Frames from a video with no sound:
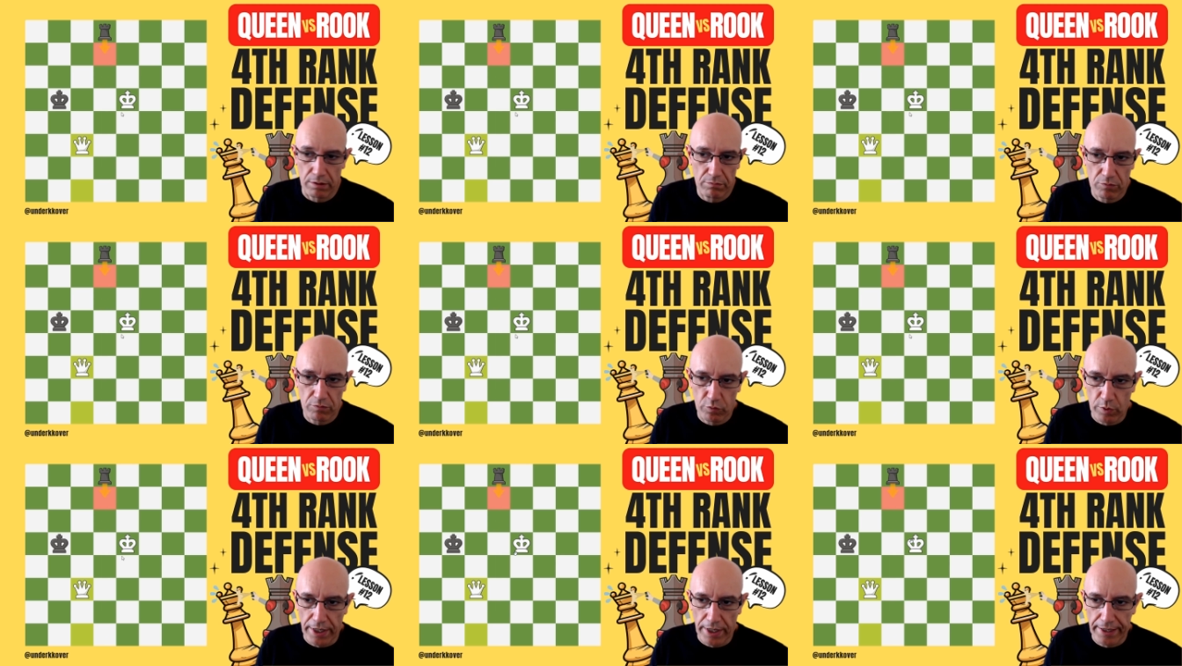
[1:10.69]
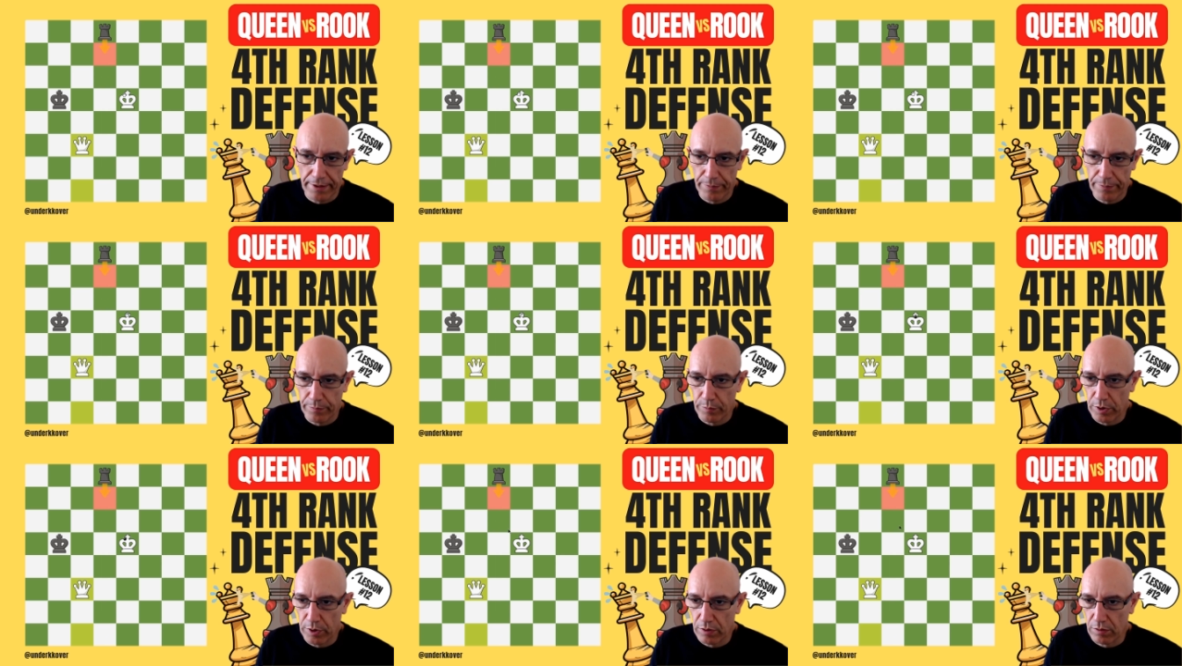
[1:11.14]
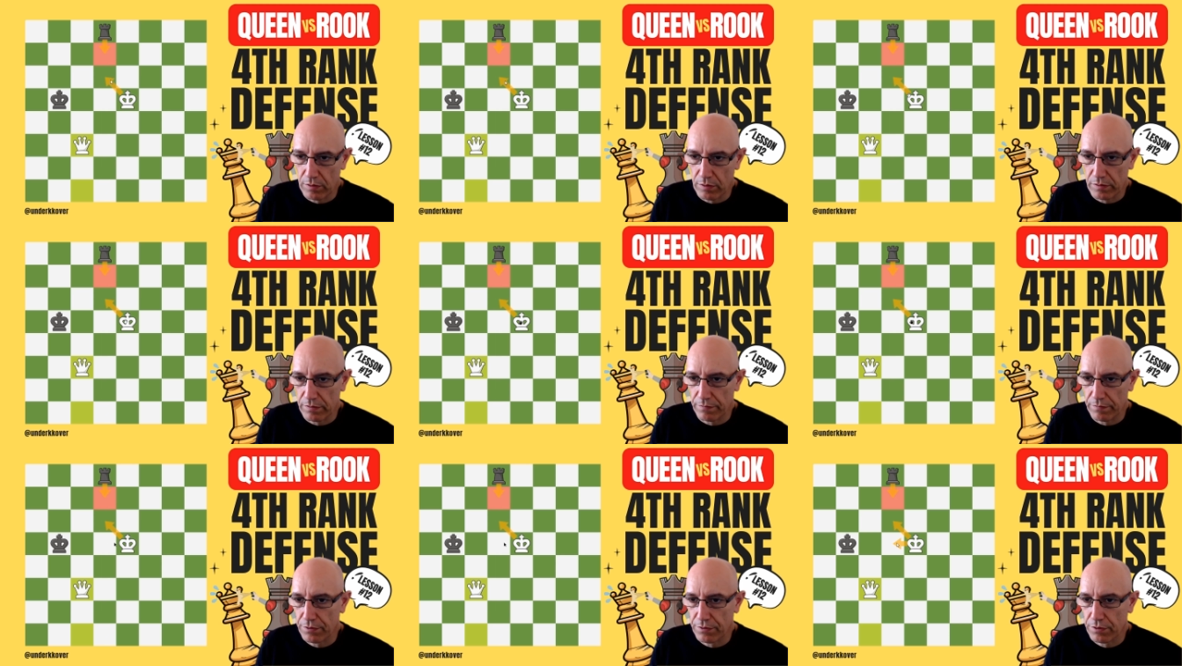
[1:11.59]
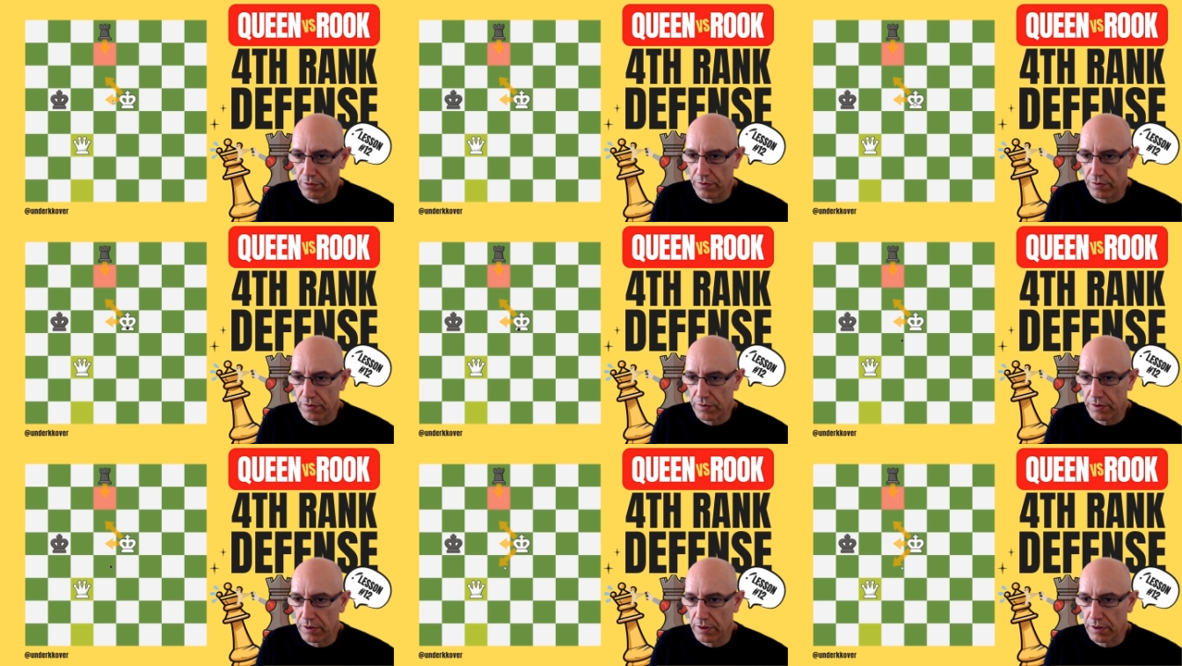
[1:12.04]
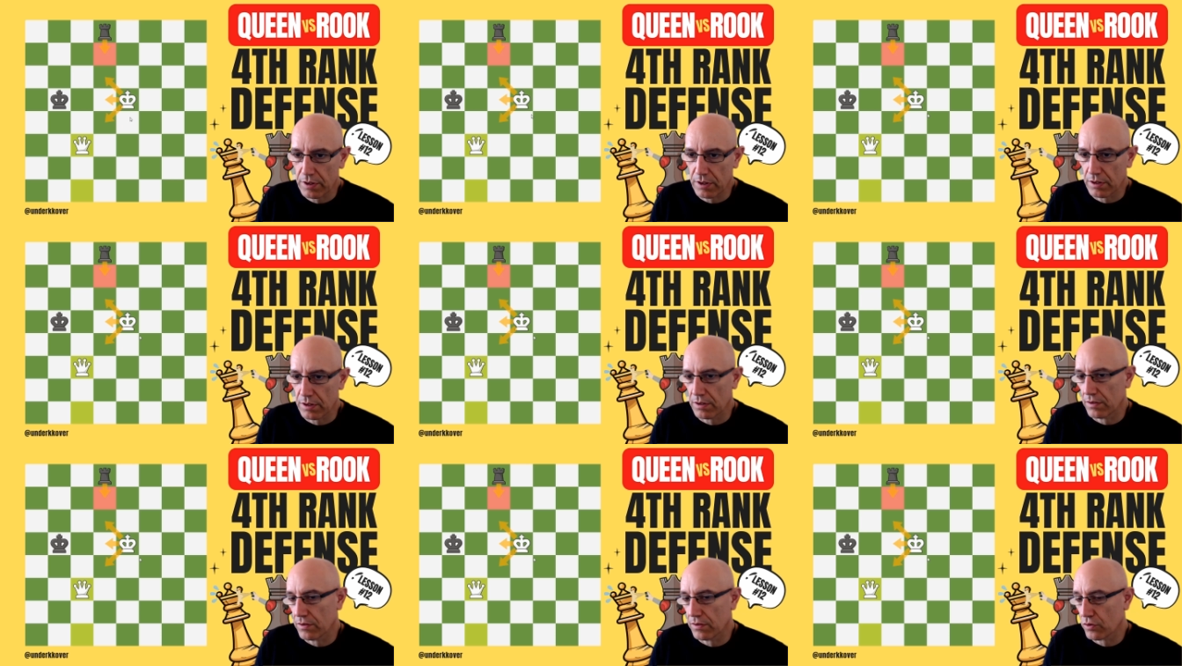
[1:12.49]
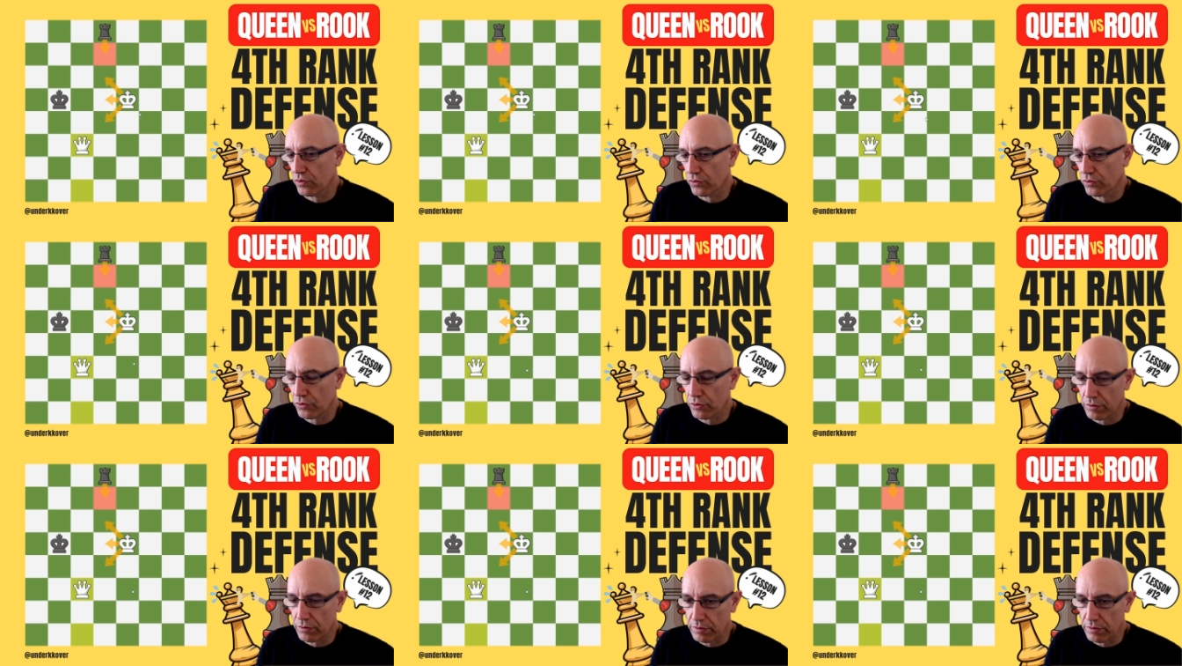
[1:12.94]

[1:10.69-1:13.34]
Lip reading: Why? Because of course the king is controlling